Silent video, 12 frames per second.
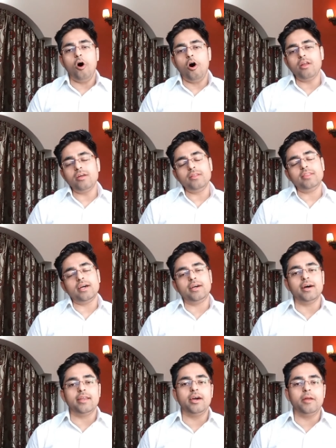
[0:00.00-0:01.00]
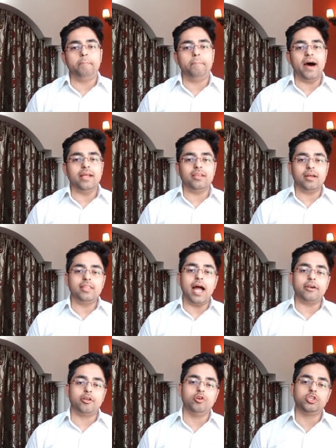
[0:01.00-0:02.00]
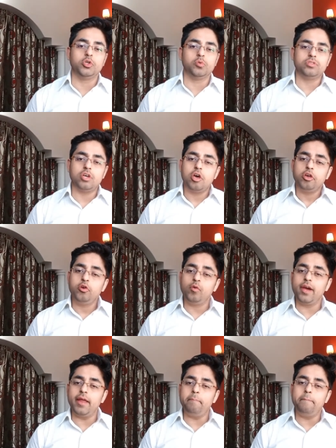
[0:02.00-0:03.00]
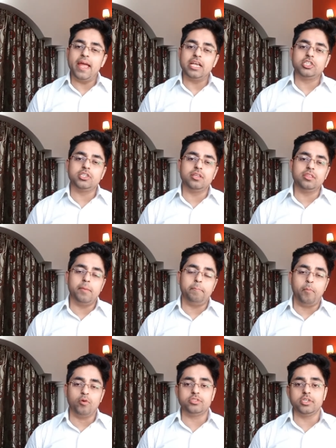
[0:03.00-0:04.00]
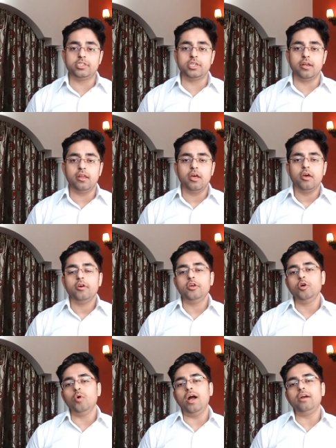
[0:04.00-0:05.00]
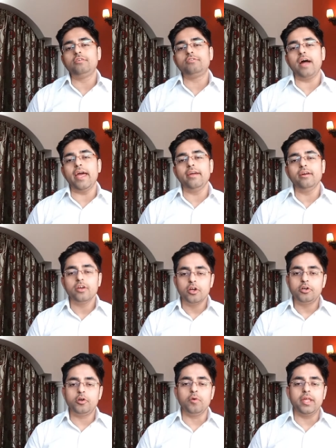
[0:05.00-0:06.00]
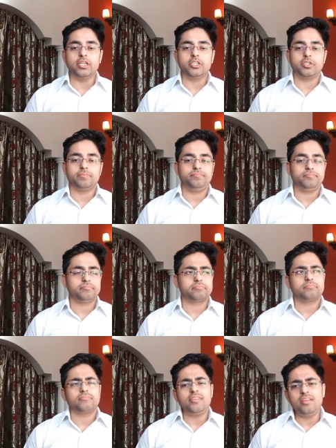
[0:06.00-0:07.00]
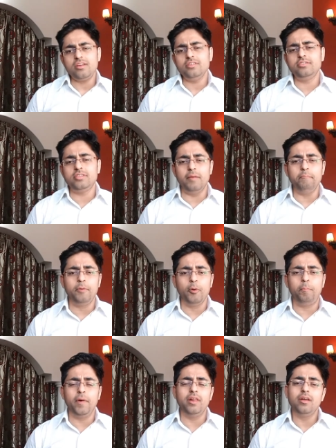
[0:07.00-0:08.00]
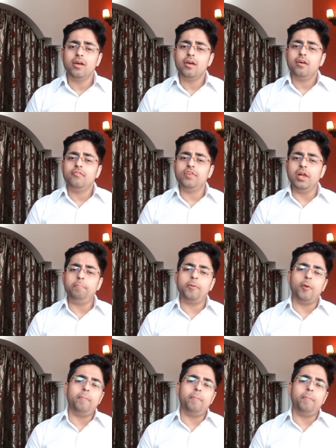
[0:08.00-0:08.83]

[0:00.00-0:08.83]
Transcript: or the career path that you choose, you can mention the position you are trying to reach. Some people will